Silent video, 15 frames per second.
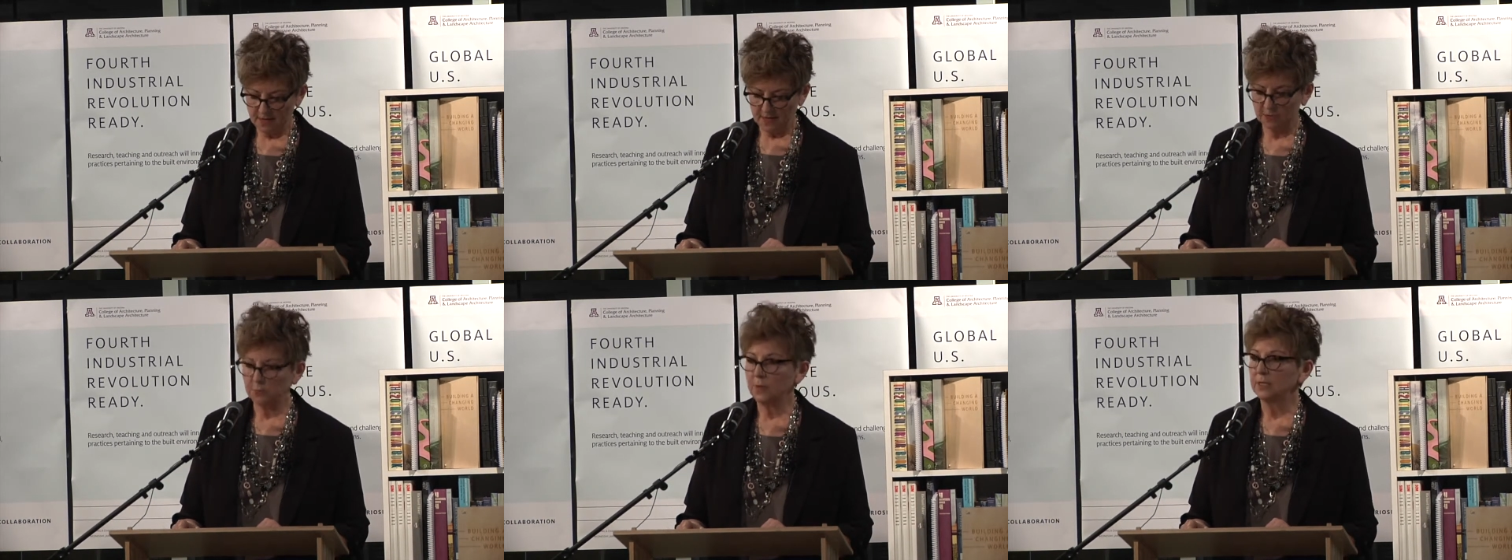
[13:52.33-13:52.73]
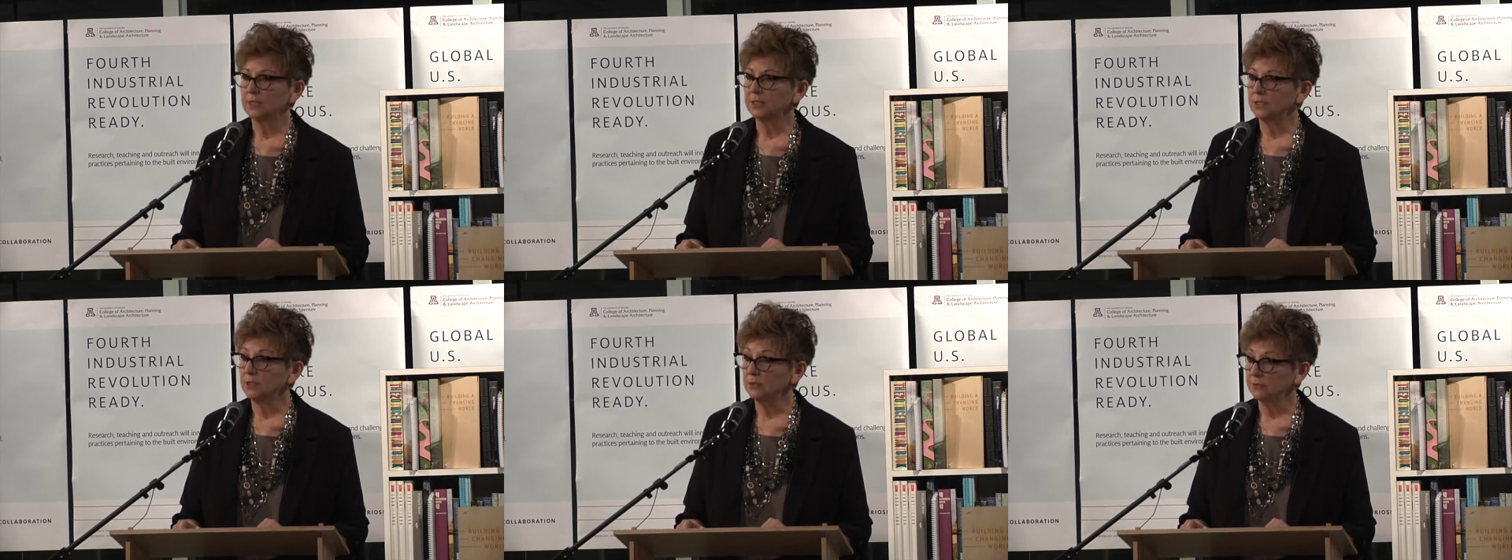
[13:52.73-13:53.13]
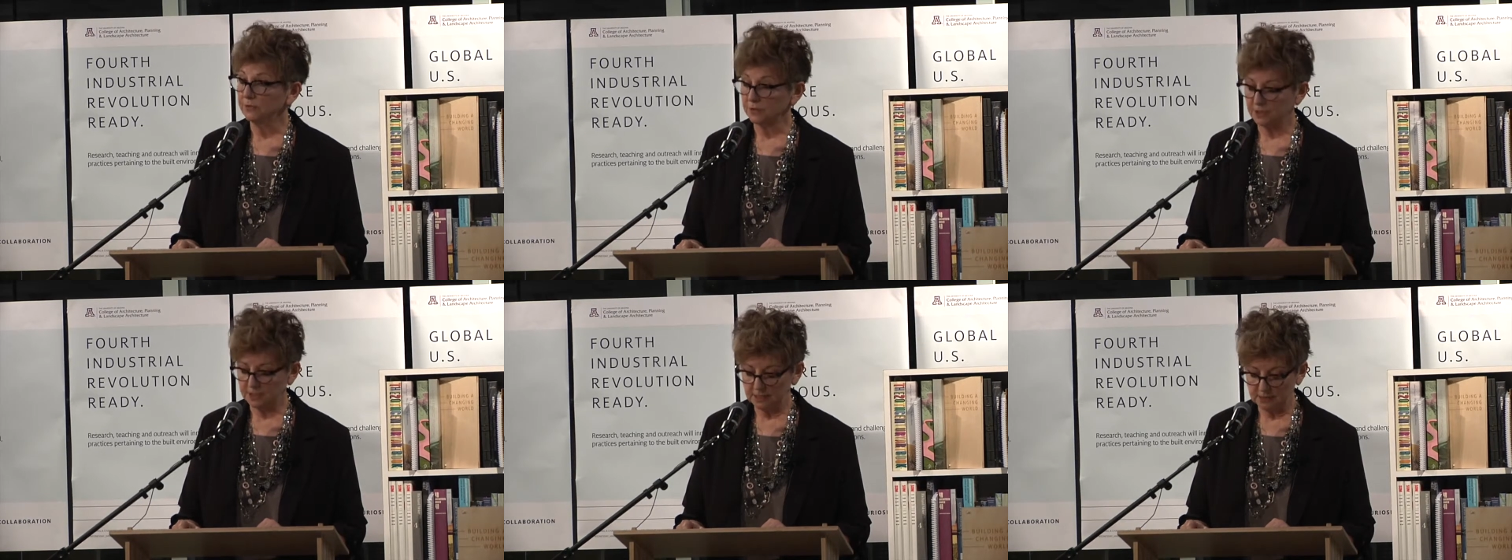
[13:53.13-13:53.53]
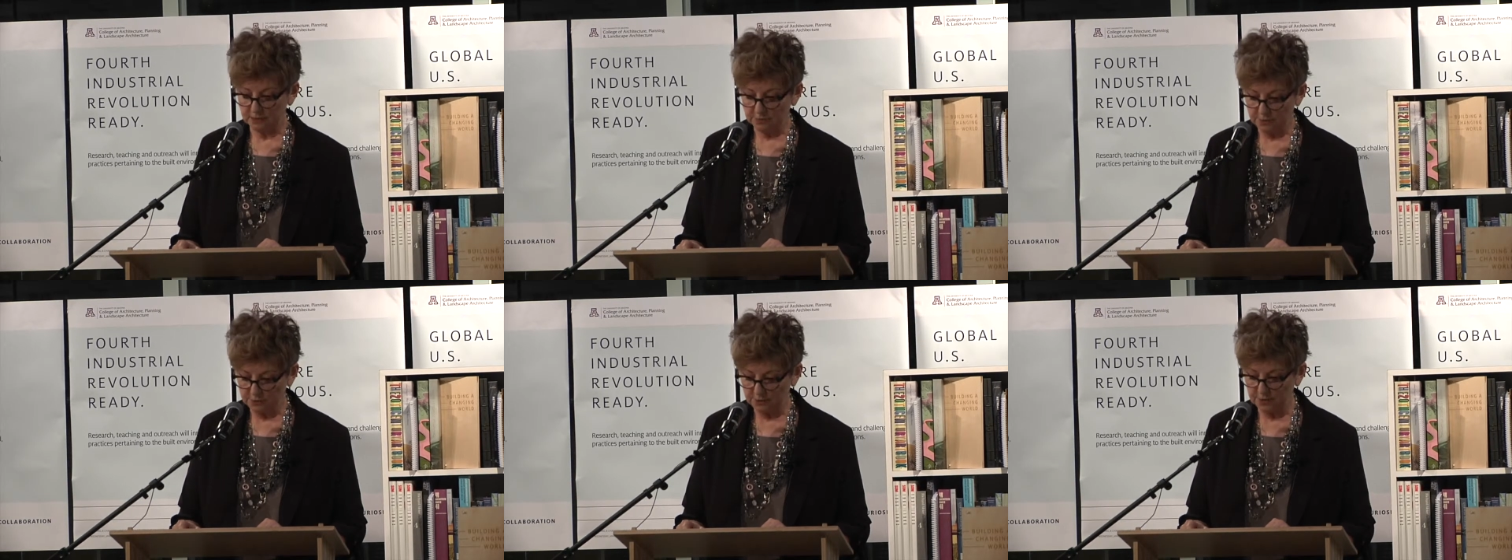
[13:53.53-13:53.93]
as well as the university
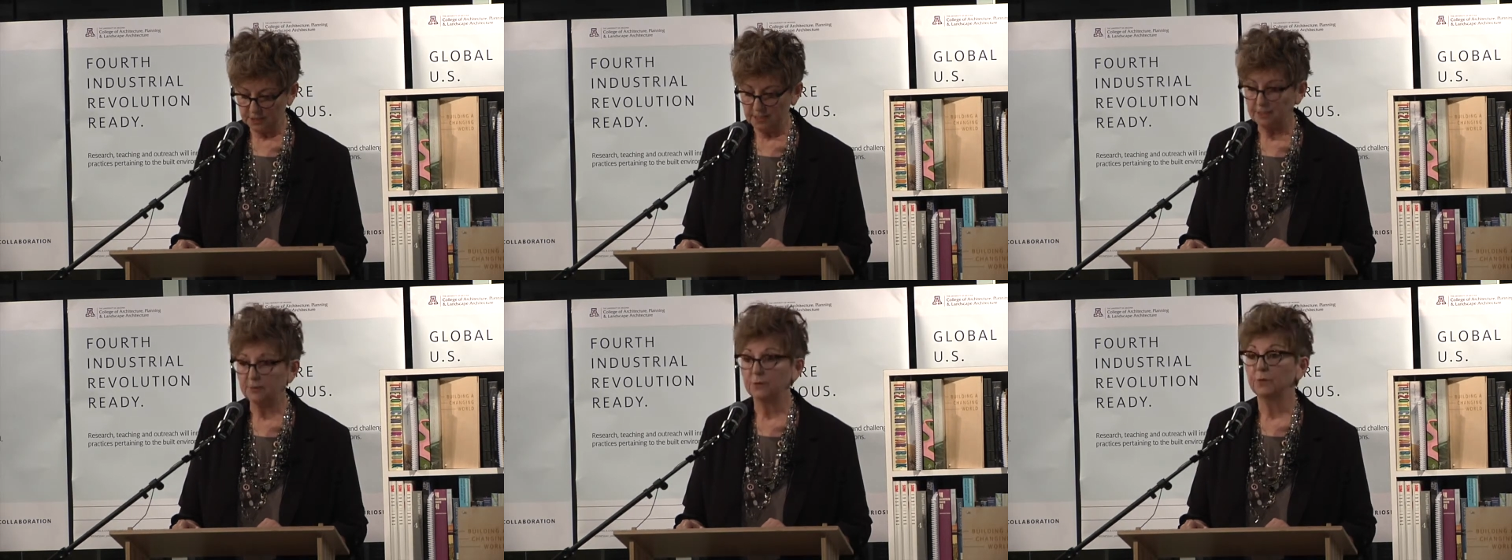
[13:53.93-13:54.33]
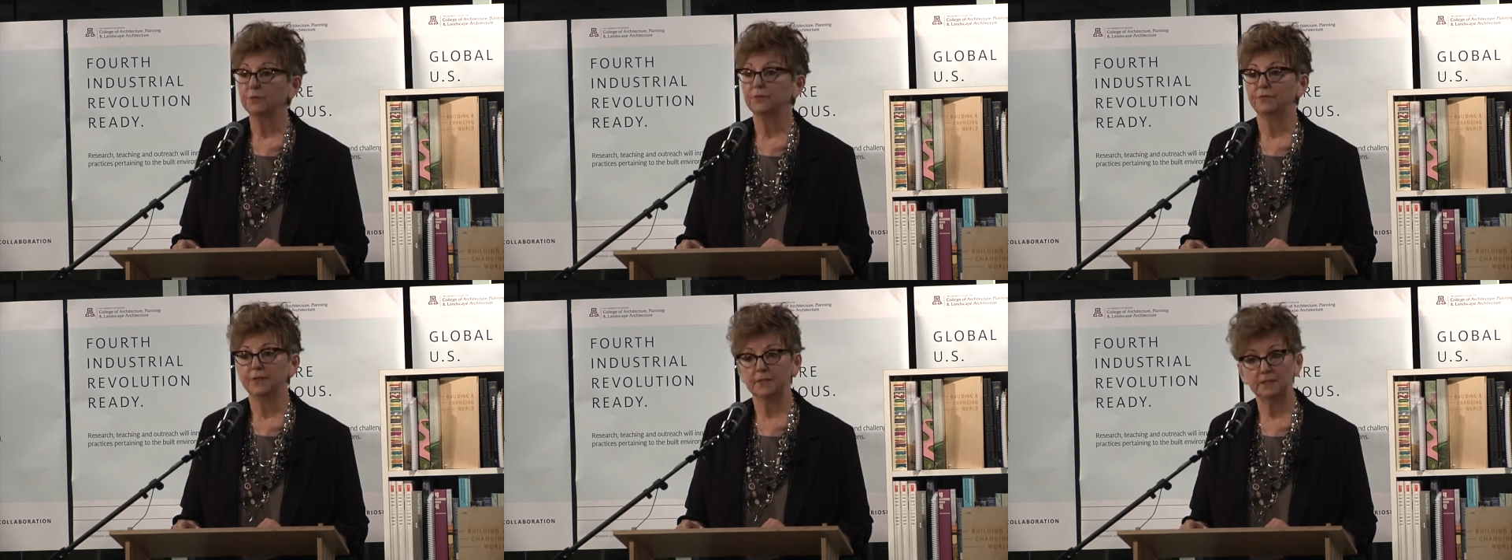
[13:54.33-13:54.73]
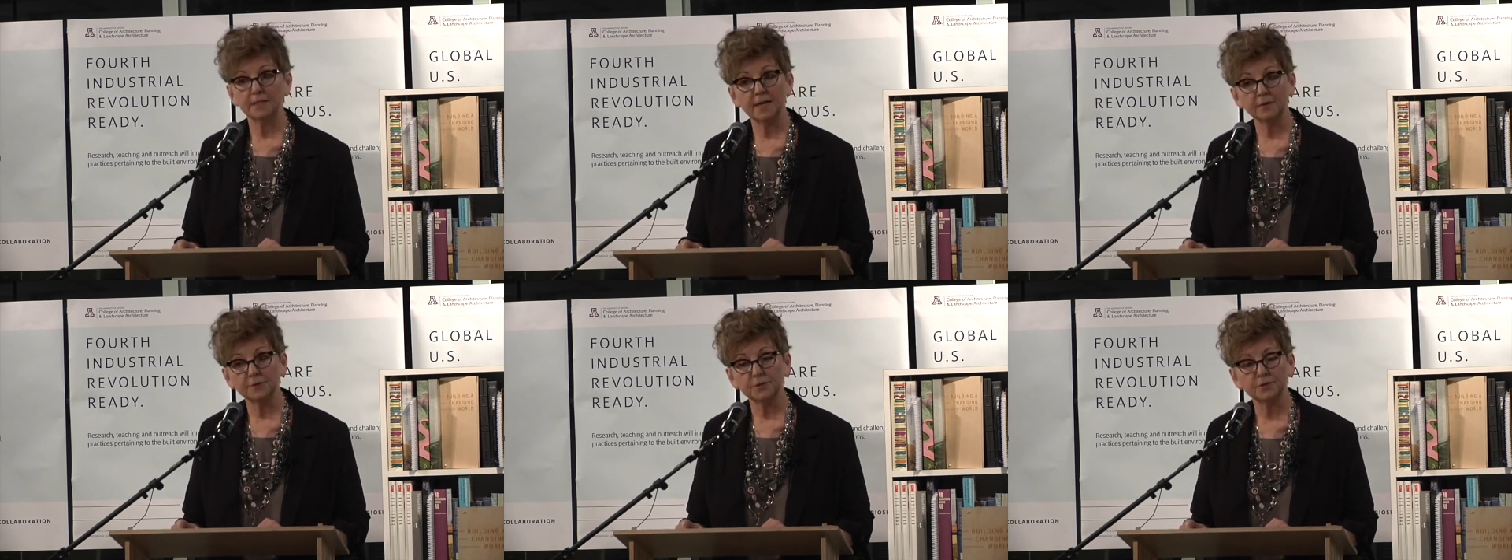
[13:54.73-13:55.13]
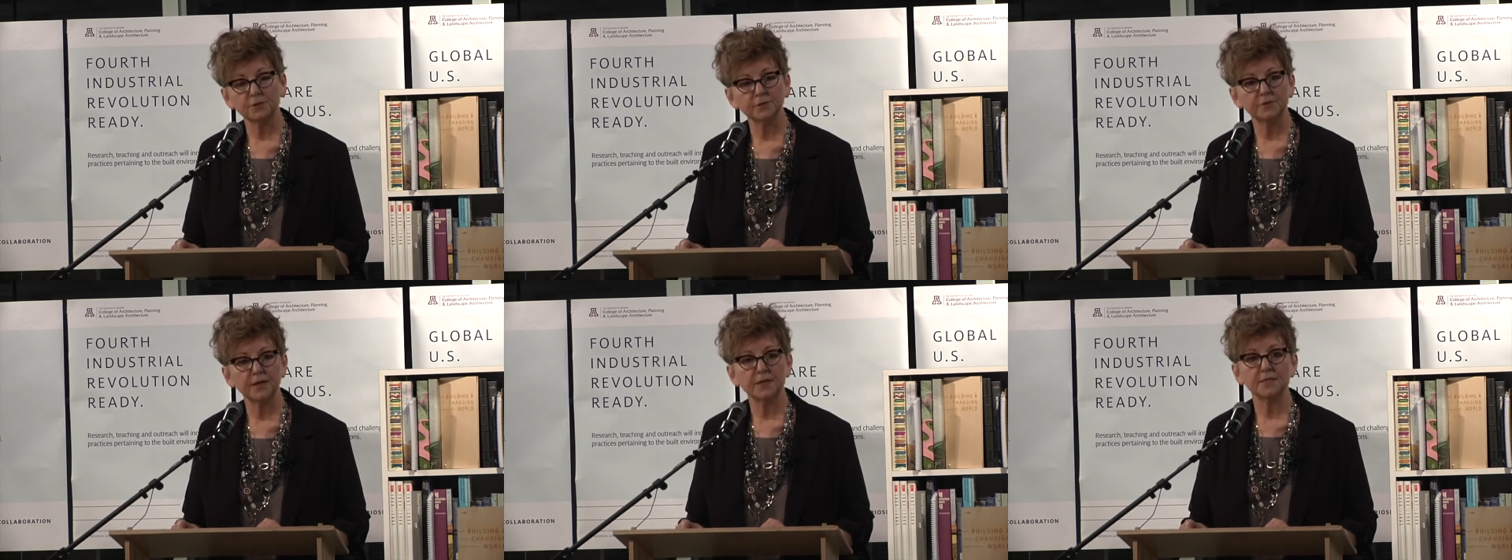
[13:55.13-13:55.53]
community who filled out
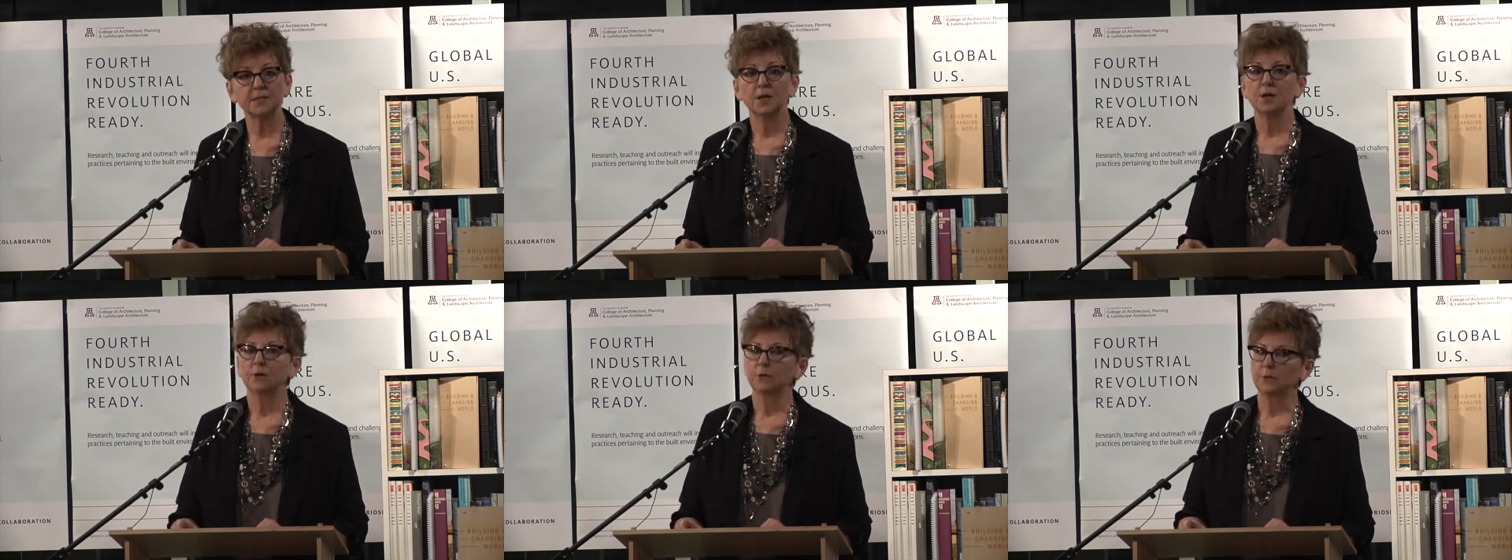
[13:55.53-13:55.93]
surveys,